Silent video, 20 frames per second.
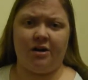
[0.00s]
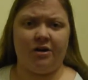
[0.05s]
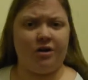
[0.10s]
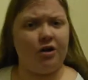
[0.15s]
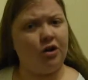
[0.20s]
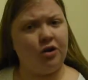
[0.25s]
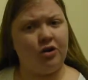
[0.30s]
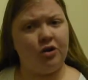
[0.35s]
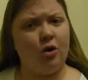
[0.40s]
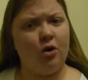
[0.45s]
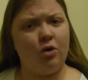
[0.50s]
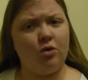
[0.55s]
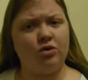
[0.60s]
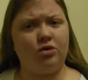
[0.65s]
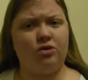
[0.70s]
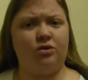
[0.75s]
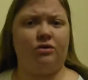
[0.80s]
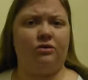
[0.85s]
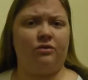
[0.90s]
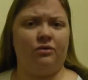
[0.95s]
your yolk
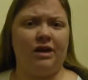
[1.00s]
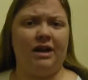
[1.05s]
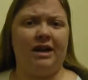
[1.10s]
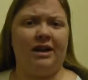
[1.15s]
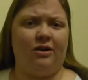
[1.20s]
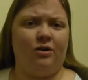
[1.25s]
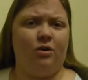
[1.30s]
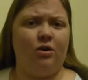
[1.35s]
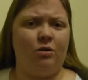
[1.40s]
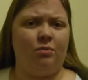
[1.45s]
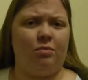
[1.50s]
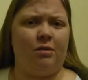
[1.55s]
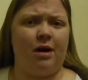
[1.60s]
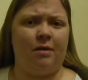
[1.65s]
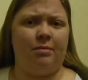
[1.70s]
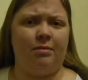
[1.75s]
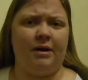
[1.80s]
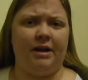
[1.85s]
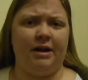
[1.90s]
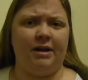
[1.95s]
shouldn't really cook properly.